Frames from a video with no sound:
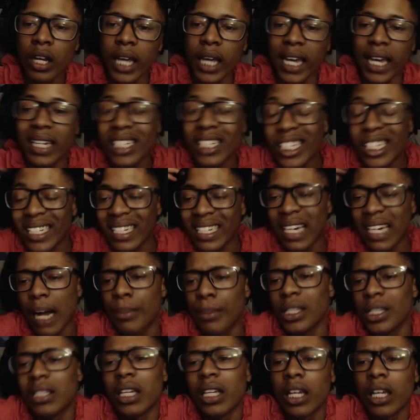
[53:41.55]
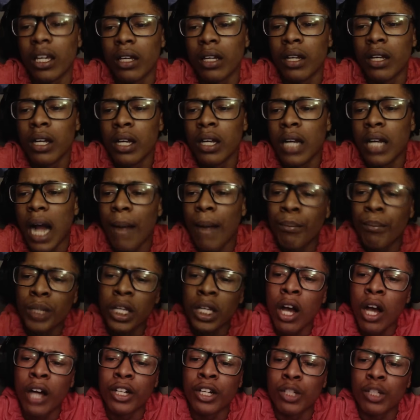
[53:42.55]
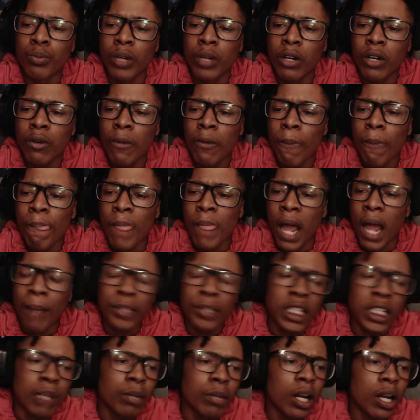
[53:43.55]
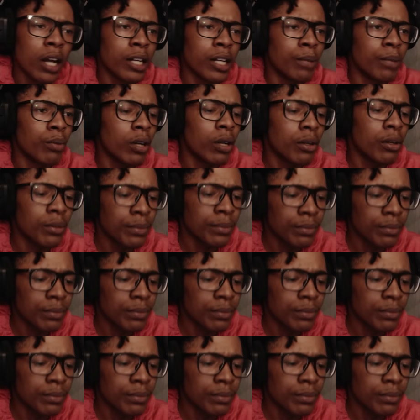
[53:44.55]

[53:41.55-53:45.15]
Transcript: And the shit that I be thinking. I'm be honest, bro. I'm going to keep it 100, bro.